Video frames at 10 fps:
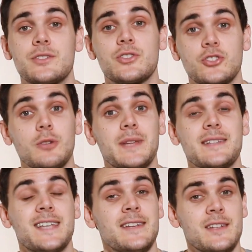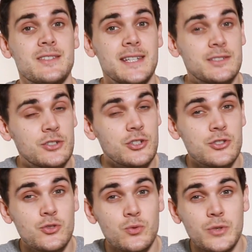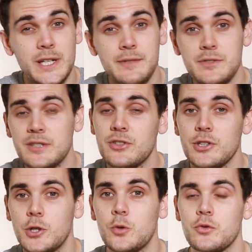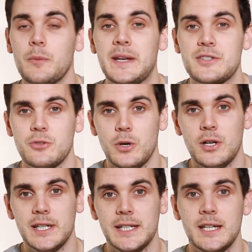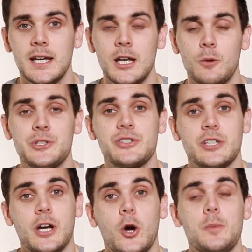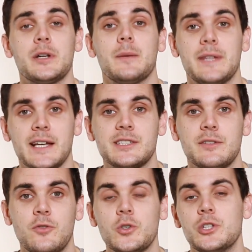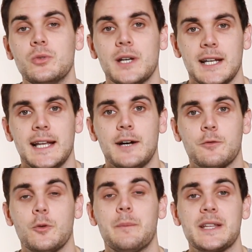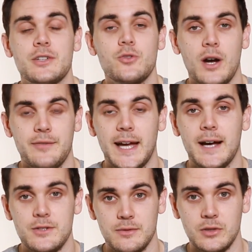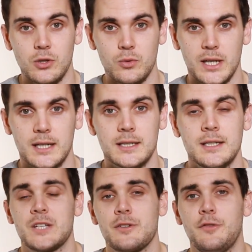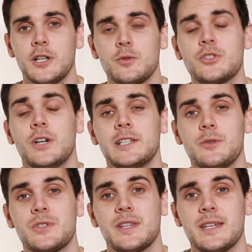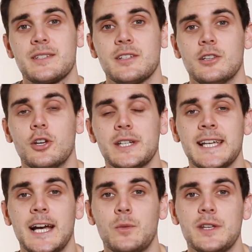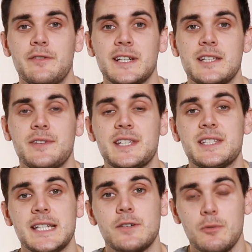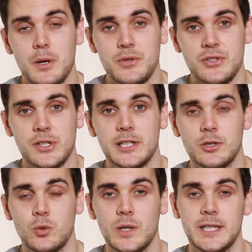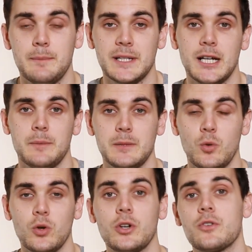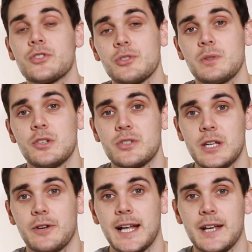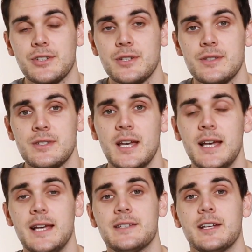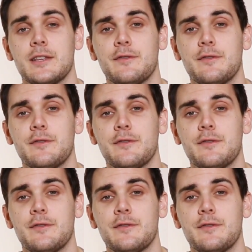to stop that tendency to just drift into the corner a bit too early, which is going to open up the exit for you and allow for a better drive out of the corner. As a final side note to this, learning how we effectively steer a motorcycle and then becoming more conscious with your steering actions is another